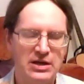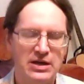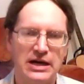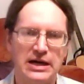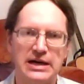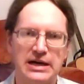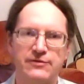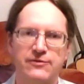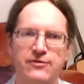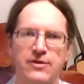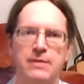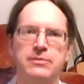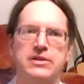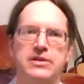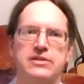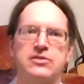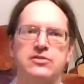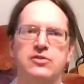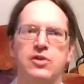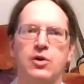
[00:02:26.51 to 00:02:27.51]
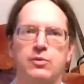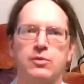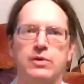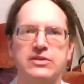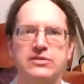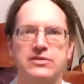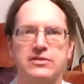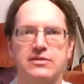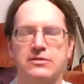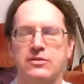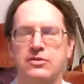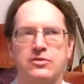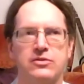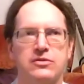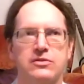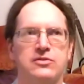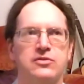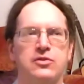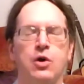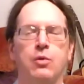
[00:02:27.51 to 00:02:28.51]
uh, from this. There's no reason. There's
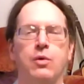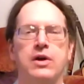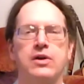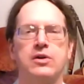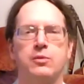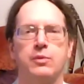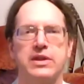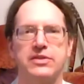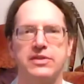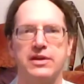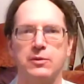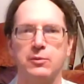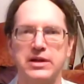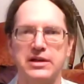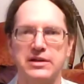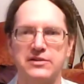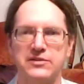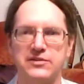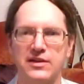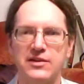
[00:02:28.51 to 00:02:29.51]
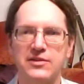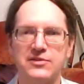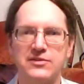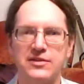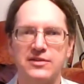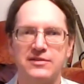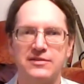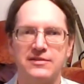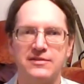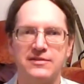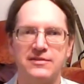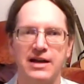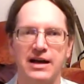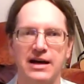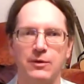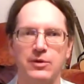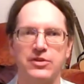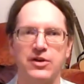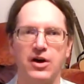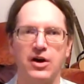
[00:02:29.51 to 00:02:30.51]
it's no wonder we think we exist uh,
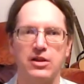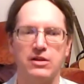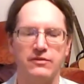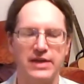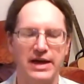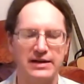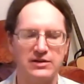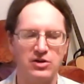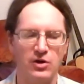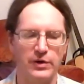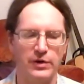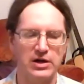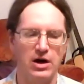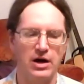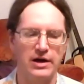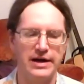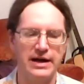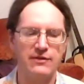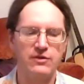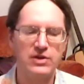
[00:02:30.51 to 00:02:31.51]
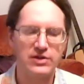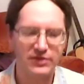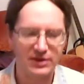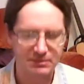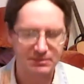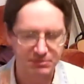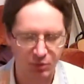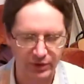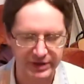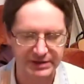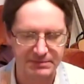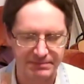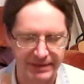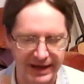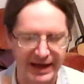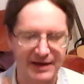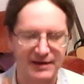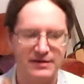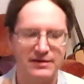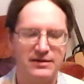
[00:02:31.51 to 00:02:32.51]
with all of that going on. Everything pointing
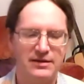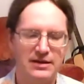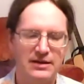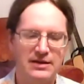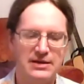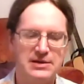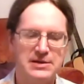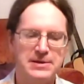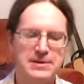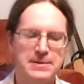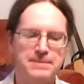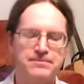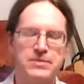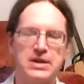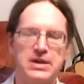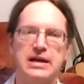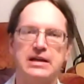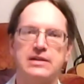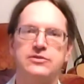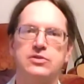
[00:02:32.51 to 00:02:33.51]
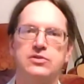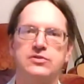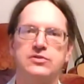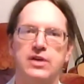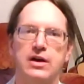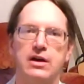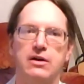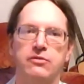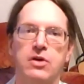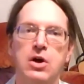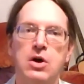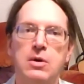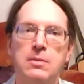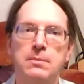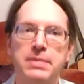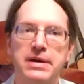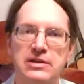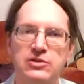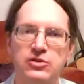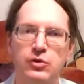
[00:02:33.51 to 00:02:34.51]
back uh, to self.
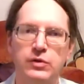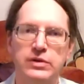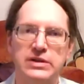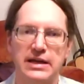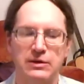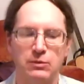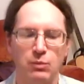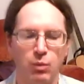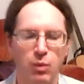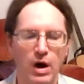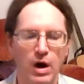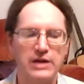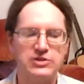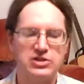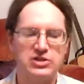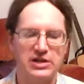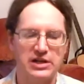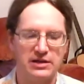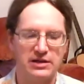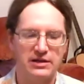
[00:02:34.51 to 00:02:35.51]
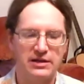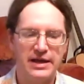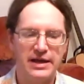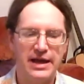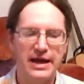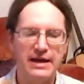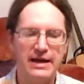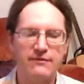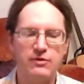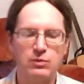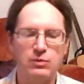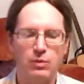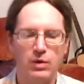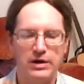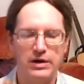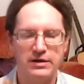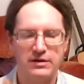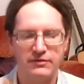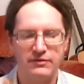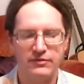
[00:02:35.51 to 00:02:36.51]
But in doing that and watching every
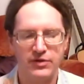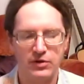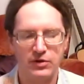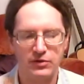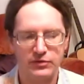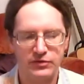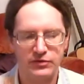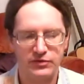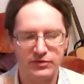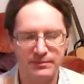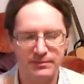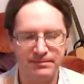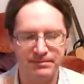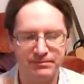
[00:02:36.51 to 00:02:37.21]
one of those